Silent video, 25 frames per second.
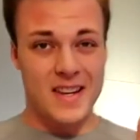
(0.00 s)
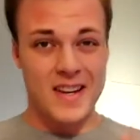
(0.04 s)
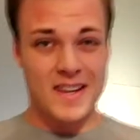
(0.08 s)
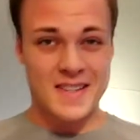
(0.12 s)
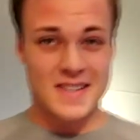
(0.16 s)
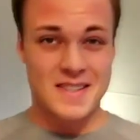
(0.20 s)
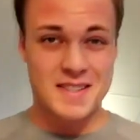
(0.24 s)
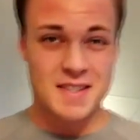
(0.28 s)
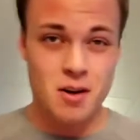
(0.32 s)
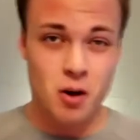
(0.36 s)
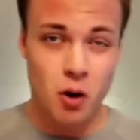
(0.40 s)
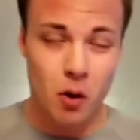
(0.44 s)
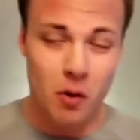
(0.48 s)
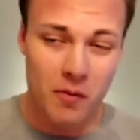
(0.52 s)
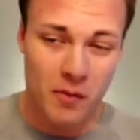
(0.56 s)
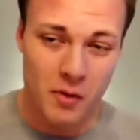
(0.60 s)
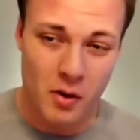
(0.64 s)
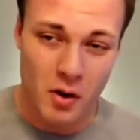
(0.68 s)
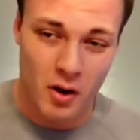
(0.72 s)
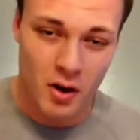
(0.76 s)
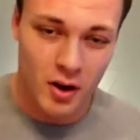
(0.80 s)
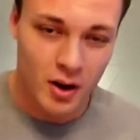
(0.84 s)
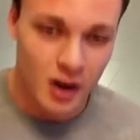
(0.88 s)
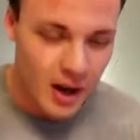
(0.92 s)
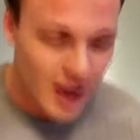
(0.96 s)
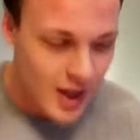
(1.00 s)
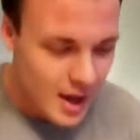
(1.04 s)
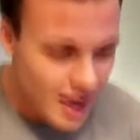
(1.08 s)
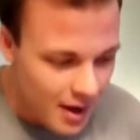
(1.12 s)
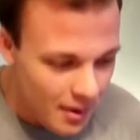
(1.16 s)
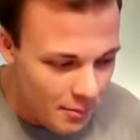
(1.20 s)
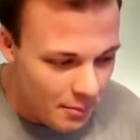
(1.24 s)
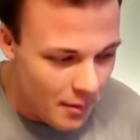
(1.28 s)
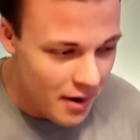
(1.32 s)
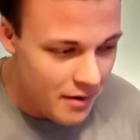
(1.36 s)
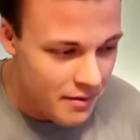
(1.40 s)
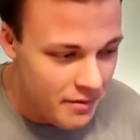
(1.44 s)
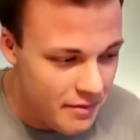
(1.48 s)
is overall
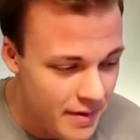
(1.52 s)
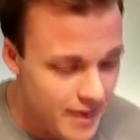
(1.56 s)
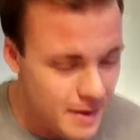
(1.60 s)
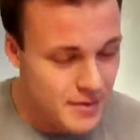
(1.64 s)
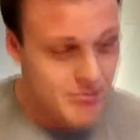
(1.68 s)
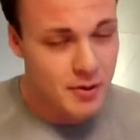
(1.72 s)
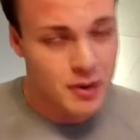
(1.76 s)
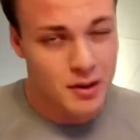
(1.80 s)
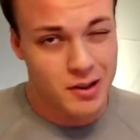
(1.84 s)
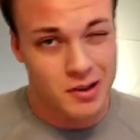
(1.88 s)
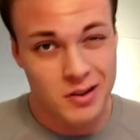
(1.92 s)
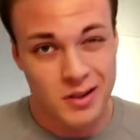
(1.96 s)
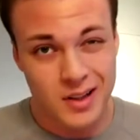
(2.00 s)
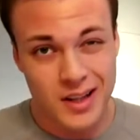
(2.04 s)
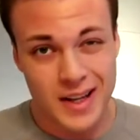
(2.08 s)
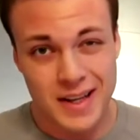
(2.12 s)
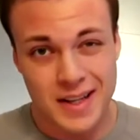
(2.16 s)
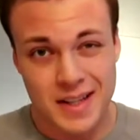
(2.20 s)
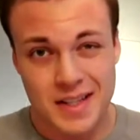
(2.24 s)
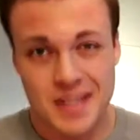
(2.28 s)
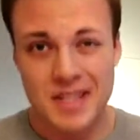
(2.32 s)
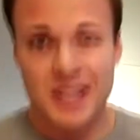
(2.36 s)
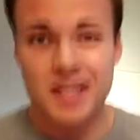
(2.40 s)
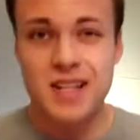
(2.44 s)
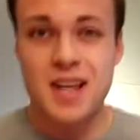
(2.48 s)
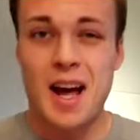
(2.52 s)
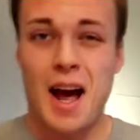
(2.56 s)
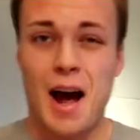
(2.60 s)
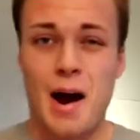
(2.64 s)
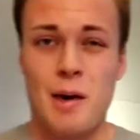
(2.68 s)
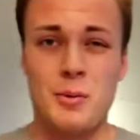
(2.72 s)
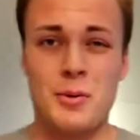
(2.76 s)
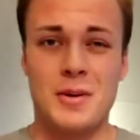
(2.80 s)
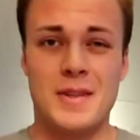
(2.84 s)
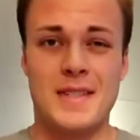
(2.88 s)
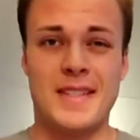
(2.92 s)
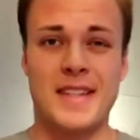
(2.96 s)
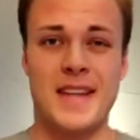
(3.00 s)
my favorite collection, I
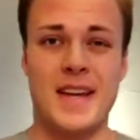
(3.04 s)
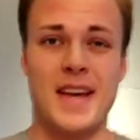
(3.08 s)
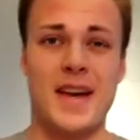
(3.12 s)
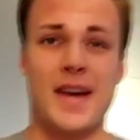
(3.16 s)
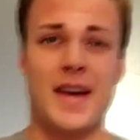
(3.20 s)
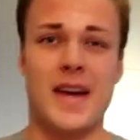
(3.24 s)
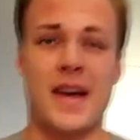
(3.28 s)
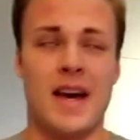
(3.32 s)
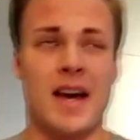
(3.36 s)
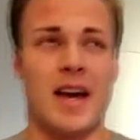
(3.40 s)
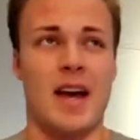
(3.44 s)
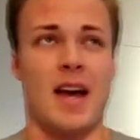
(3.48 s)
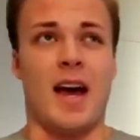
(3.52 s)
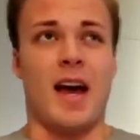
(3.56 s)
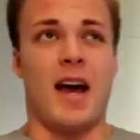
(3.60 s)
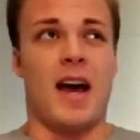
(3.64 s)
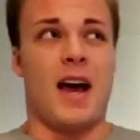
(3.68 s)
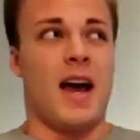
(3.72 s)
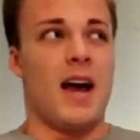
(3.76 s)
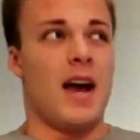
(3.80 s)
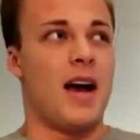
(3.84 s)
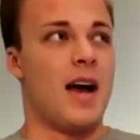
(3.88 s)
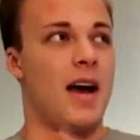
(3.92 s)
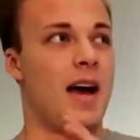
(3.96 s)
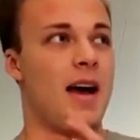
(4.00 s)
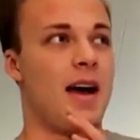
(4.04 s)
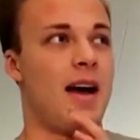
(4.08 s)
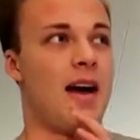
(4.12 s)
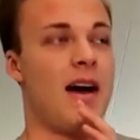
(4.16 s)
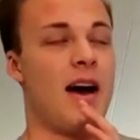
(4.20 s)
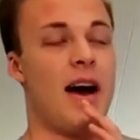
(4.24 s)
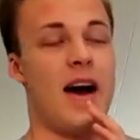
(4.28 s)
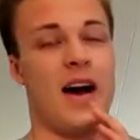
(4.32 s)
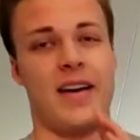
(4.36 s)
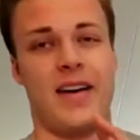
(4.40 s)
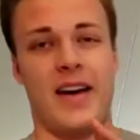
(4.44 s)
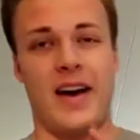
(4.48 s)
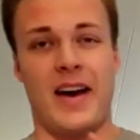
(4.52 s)
would say.
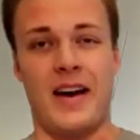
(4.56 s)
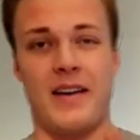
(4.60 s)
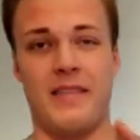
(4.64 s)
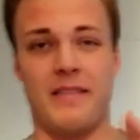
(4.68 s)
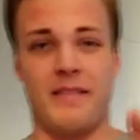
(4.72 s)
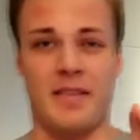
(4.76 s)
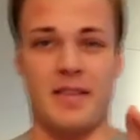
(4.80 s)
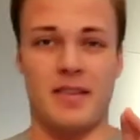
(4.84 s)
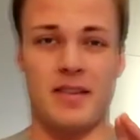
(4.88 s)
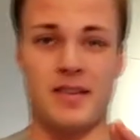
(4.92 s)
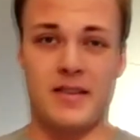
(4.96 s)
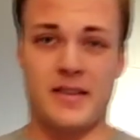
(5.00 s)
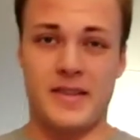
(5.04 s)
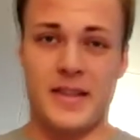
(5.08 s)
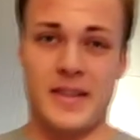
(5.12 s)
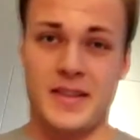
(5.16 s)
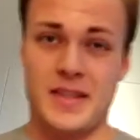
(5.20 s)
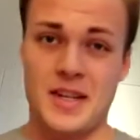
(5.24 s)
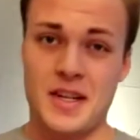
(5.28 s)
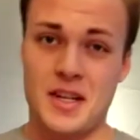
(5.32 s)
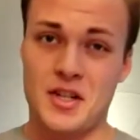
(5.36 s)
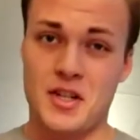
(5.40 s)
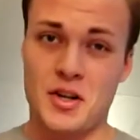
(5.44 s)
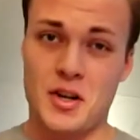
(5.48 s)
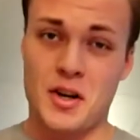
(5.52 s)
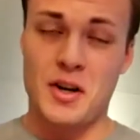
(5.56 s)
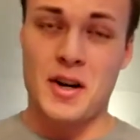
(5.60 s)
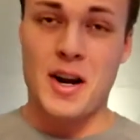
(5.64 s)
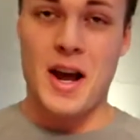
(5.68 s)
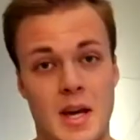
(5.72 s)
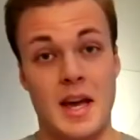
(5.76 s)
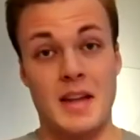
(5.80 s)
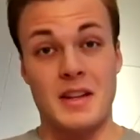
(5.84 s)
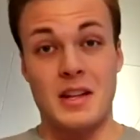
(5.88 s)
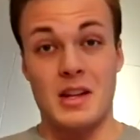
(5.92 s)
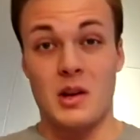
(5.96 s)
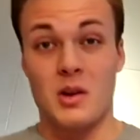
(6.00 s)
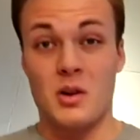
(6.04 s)
I have the t-shirt
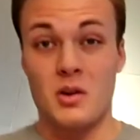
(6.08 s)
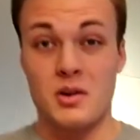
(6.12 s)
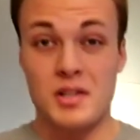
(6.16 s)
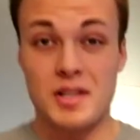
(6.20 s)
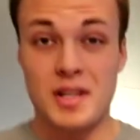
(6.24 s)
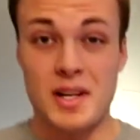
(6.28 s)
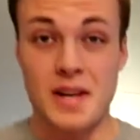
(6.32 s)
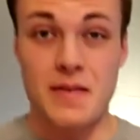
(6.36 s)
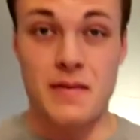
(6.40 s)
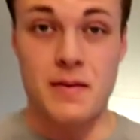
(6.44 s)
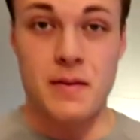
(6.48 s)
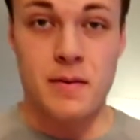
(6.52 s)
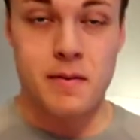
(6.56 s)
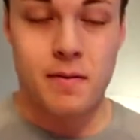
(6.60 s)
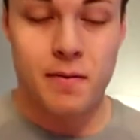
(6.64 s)
and the long sleeve